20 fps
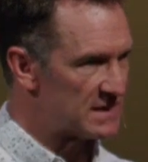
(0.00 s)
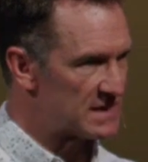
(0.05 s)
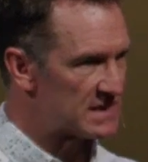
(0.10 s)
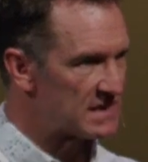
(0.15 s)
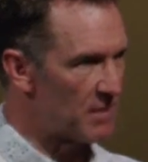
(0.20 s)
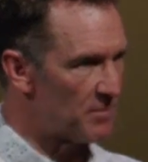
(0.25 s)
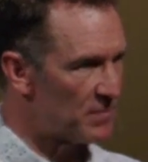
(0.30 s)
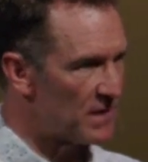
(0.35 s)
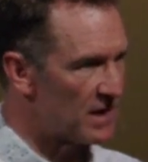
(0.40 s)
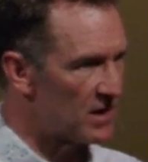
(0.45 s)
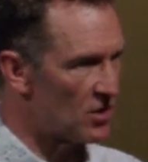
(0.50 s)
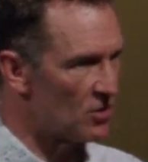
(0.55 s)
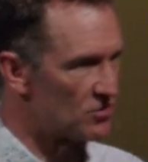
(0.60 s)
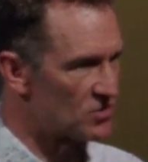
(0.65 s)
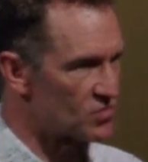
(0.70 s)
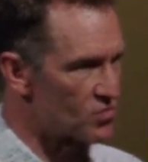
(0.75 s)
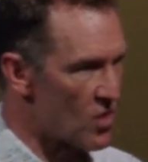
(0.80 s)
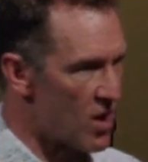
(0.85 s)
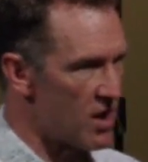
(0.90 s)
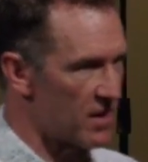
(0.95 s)
when something
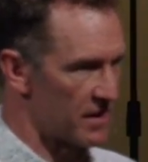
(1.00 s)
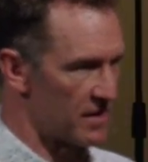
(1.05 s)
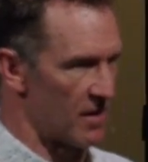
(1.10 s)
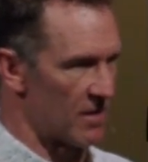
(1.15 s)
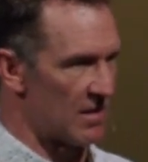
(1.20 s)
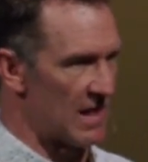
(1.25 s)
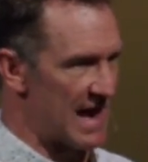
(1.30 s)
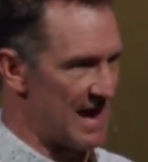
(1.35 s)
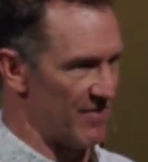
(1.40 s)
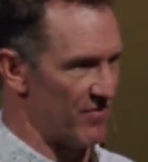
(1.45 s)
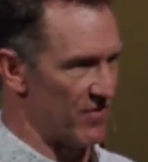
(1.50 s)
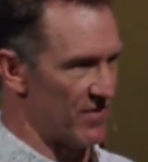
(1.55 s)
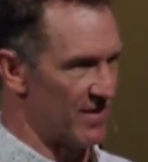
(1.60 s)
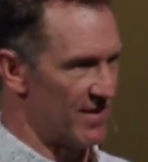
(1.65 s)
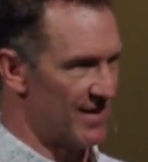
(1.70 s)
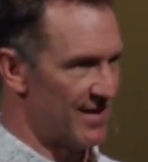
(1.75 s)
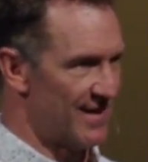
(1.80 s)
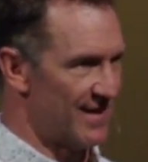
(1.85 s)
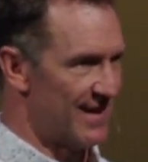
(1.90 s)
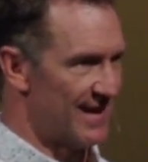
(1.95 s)
goes wrong in our life
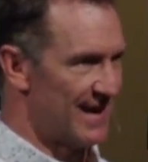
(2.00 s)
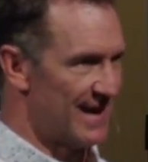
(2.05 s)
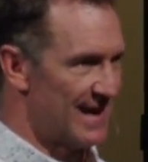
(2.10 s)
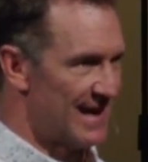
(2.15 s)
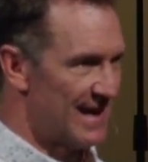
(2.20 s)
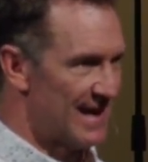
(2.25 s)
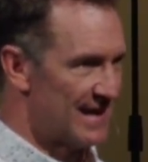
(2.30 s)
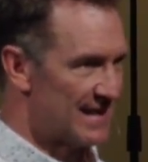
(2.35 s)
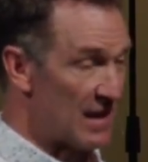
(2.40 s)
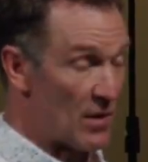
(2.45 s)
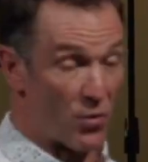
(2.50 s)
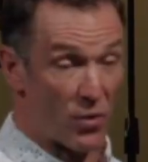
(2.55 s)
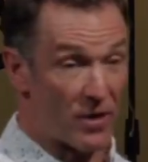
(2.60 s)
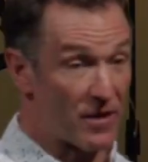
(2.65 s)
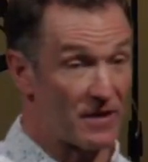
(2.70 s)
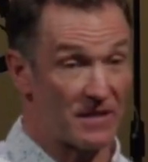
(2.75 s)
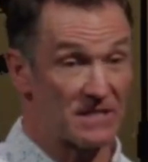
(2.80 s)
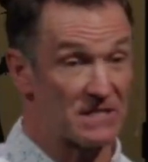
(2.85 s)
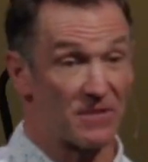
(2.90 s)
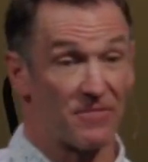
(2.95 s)
that
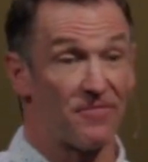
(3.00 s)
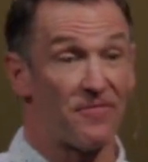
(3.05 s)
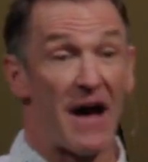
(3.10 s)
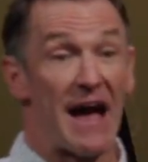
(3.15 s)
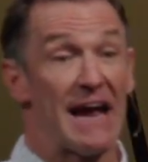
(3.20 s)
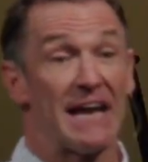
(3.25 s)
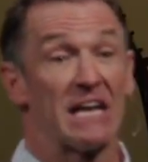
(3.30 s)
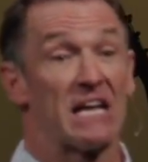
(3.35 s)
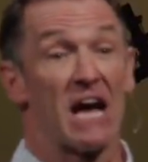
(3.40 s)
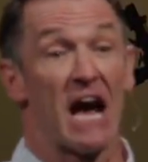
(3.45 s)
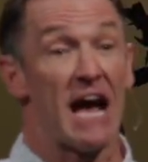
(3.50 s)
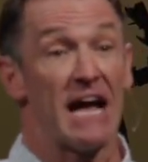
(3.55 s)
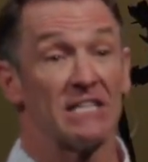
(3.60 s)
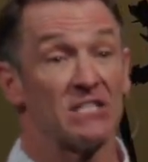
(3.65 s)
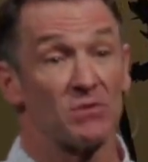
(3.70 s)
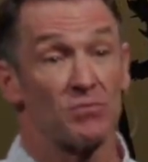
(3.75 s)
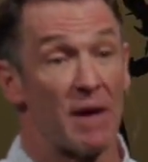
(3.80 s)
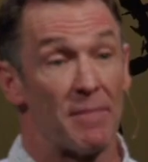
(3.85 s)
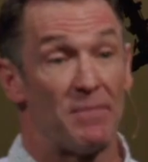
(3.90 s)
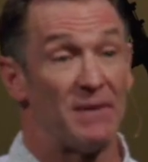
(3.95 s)
we're going to define
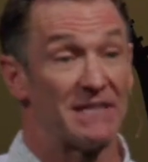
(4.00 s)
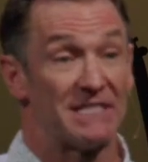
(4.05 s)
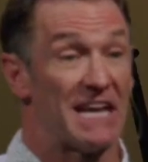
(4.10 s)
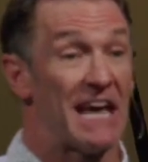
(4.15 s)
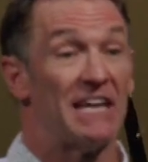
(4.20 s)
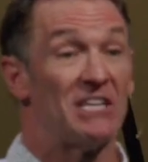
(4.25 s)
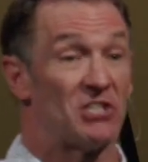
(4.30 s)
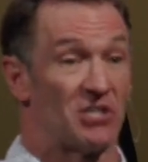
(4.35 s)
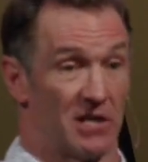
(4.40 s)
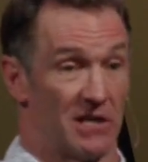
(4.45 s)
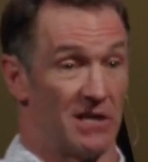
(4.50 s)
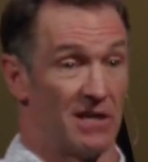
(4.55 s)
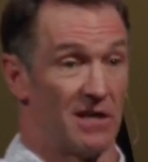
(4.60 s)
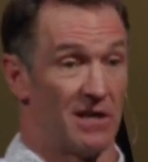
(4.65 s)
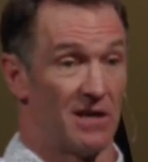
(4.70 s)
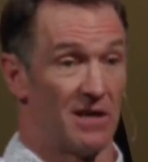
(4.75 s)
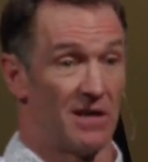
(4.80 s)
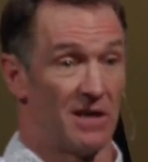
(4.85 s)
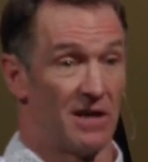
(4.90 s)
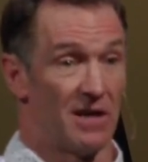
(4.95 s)
God's reputation
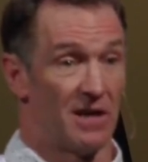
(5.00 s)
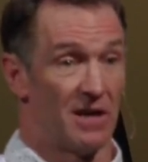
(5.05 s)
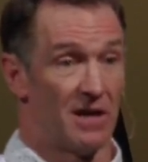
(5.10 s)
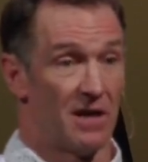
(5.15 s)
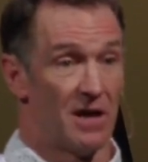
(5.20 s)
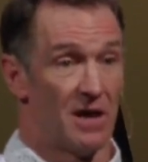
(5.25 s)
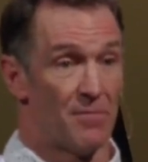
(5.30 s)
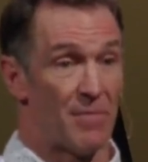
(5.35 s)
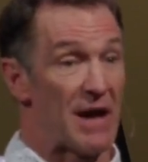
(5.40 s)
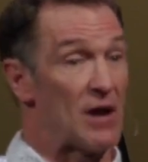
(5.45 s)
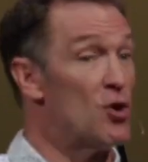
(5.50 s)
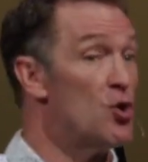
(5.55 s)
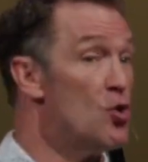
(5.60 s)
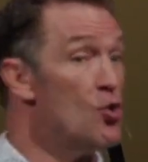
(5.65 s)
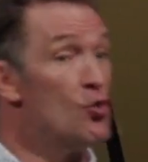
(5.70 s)
by